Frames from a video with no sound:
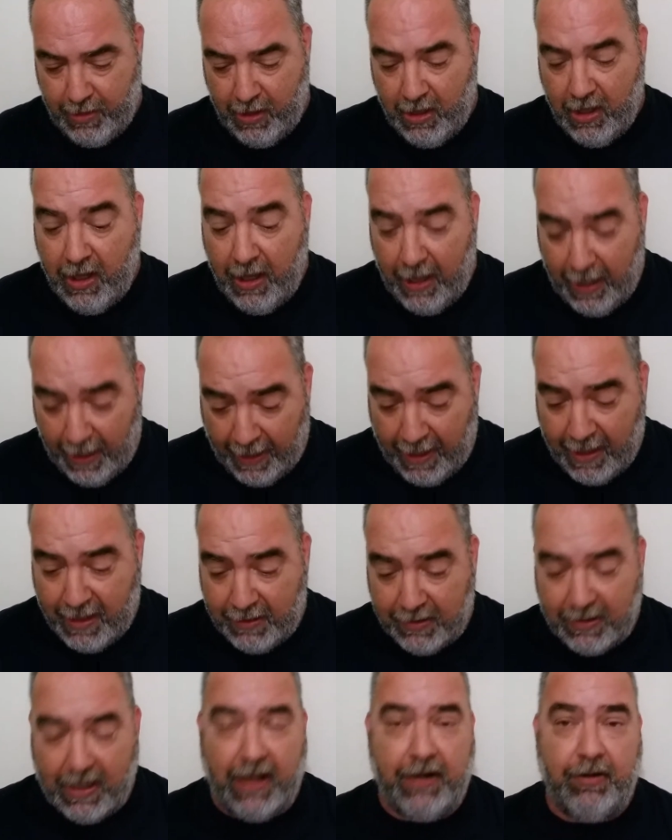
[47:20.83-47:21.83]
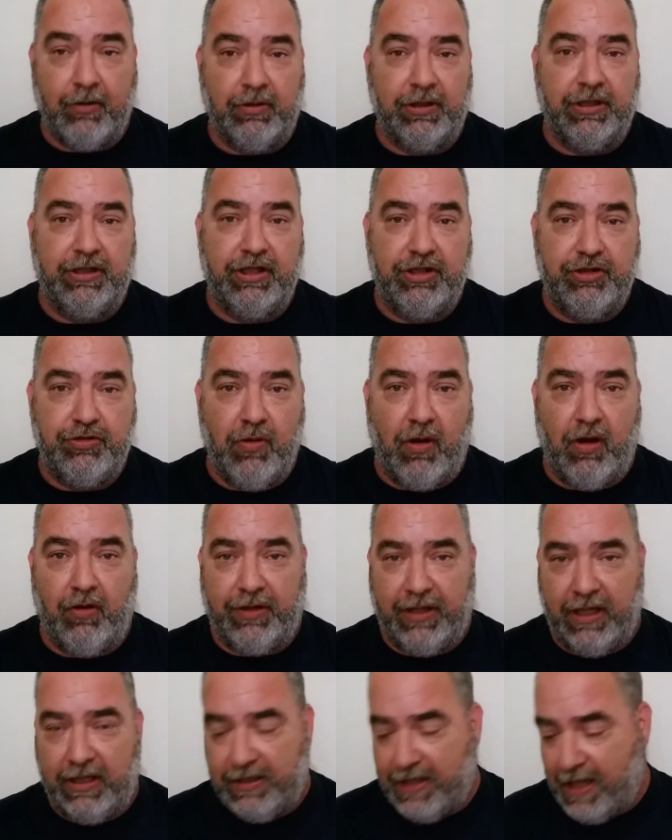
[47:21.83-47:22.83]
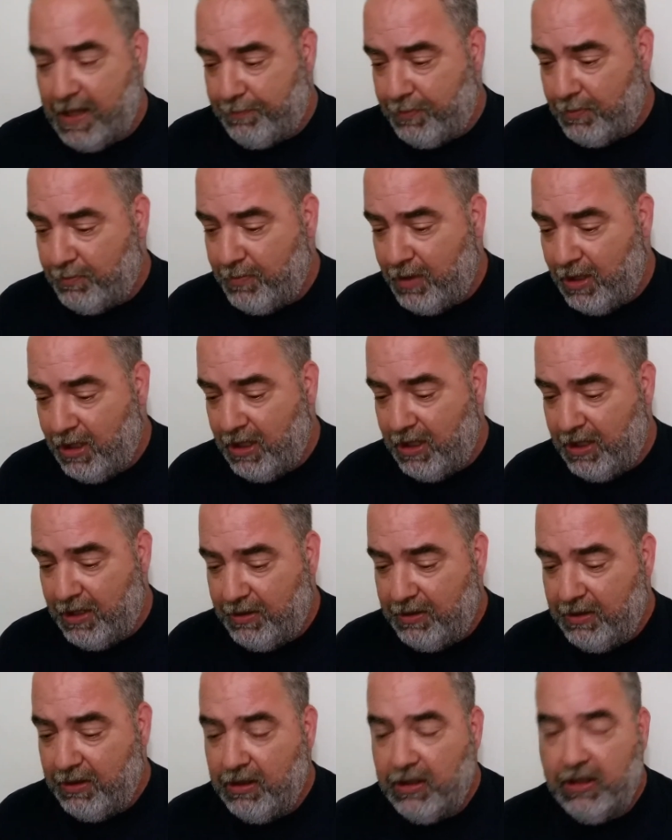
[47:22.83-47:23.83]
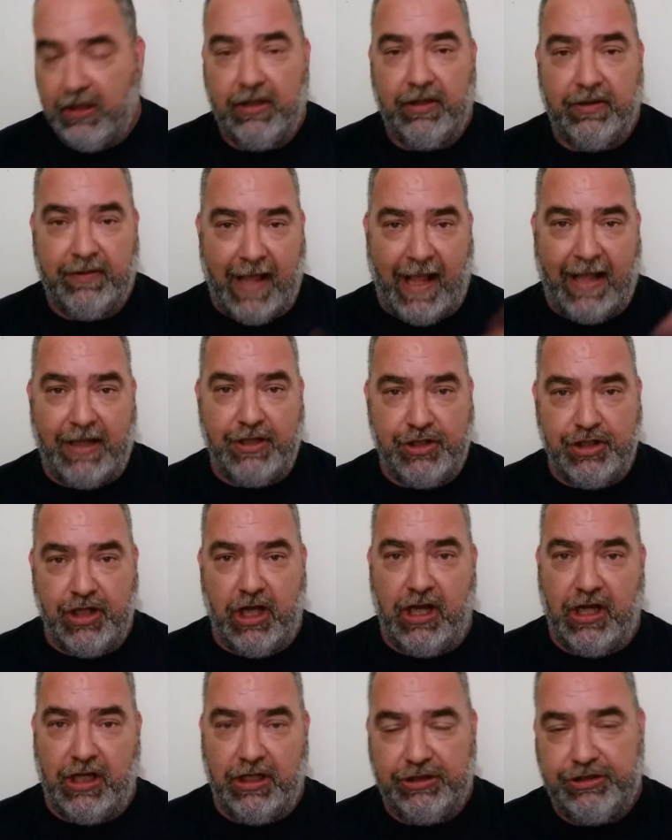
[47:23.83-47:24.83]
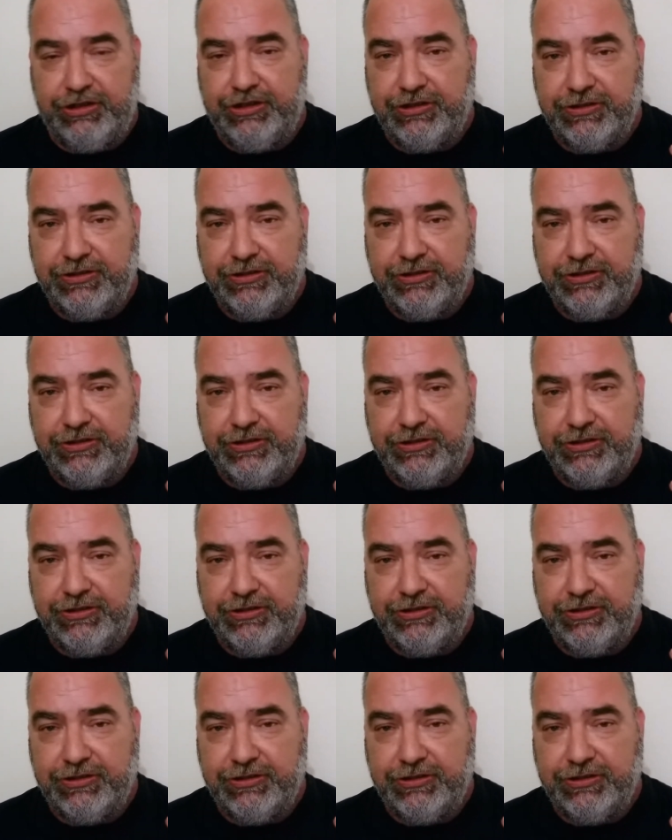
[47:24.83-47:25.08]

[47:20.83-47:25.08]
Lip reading: And not only did you all kidnap him, that judge,